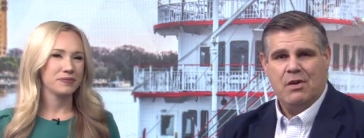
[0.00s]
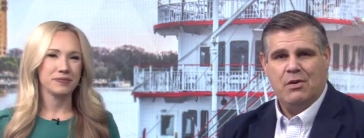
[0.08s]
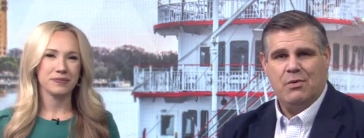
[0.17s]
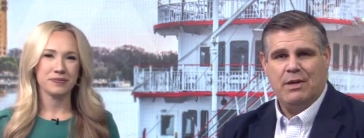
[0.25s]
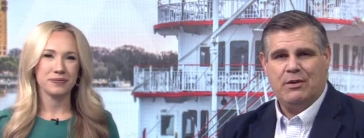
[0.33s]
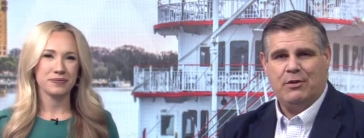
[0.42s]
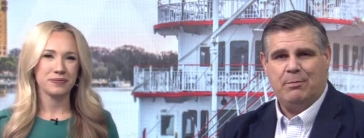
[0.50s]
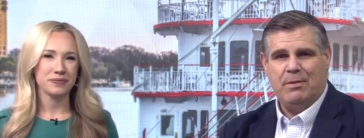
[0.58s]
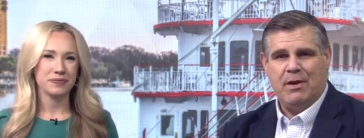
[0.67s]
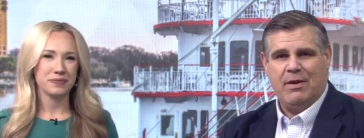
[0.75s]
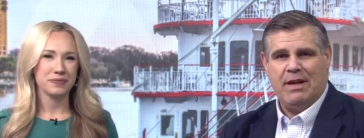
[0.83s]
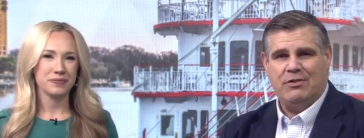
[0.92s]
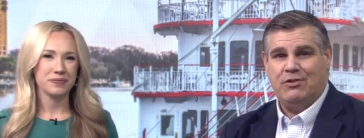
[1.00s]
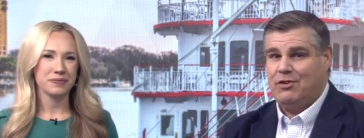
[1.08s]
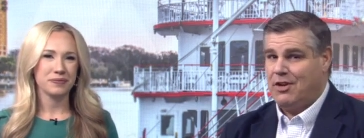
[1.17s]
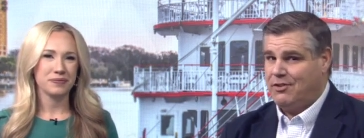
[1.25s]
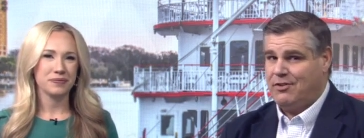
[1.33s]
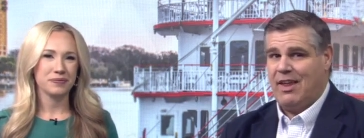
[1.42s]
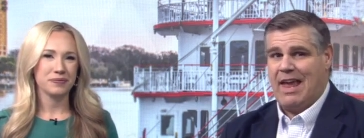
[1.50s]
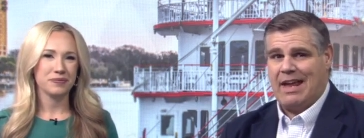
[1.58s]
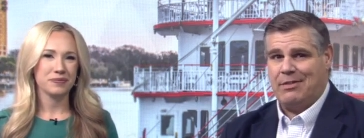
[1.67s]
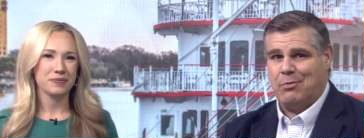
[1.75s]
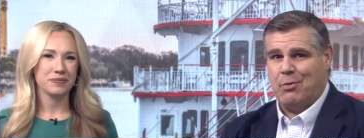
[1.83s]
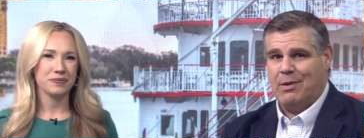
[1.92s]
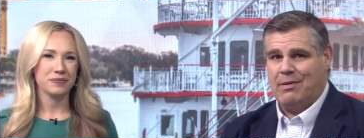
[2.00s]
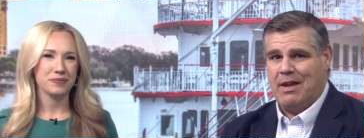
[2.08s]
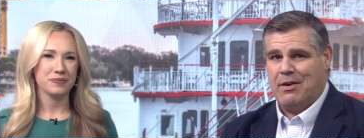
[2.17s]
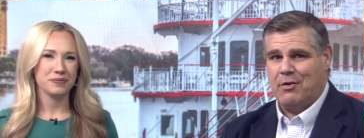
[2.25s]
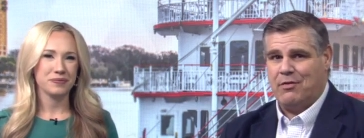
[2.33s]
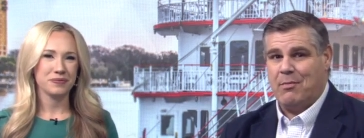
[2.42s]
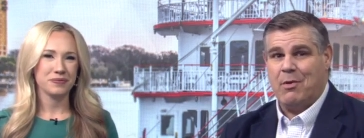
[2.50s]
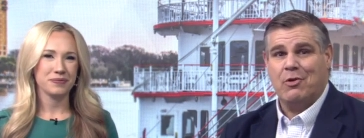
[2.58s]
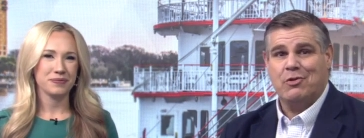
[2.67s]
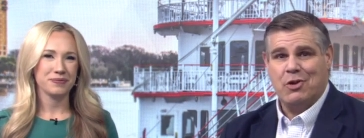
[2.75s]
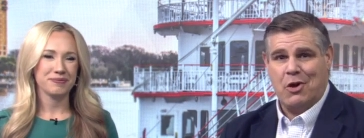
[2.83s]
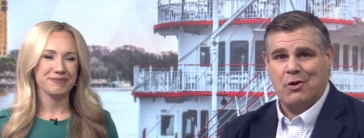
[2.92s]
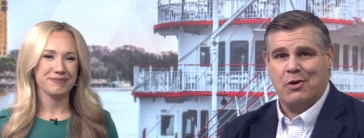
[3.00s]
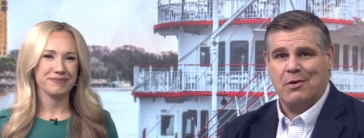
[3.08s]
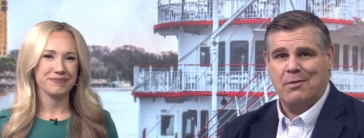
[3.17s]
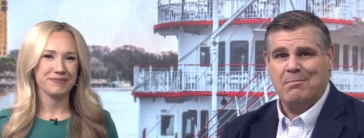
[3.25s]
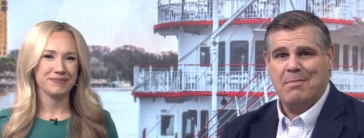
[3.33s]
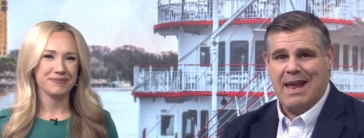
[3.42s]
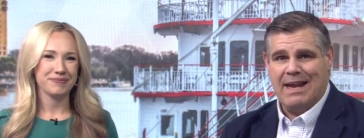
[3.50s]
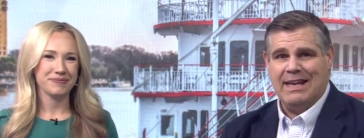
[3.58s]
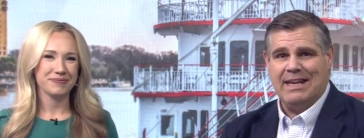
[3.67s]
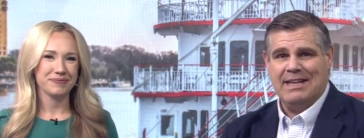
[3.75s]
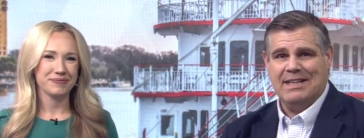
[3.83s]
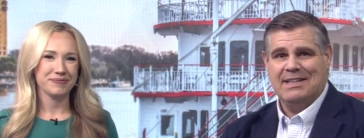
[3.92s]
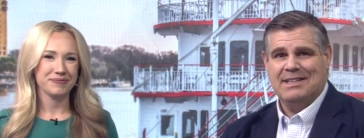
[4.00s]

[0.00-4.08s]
Speaker 1: who experienced just that through a letter from her daughter, Penny.